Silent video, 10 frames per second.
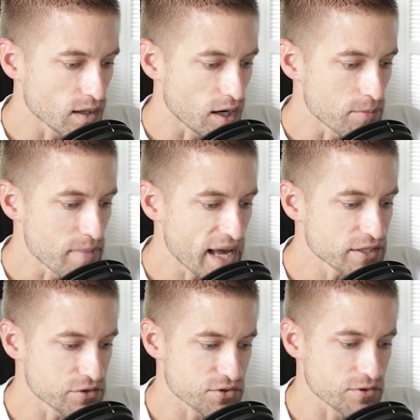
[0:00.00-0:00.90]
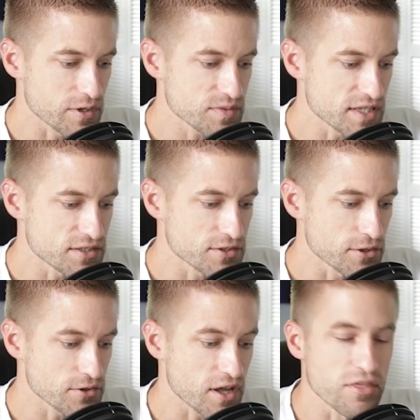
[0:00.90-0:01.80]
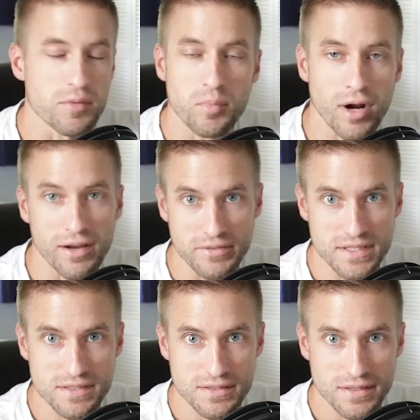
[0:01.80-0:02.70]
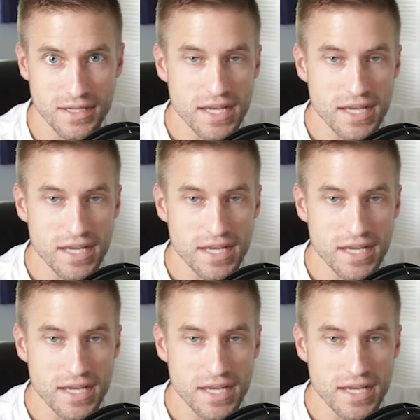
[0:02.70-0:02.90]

Uh, manuscripts insert the prophets.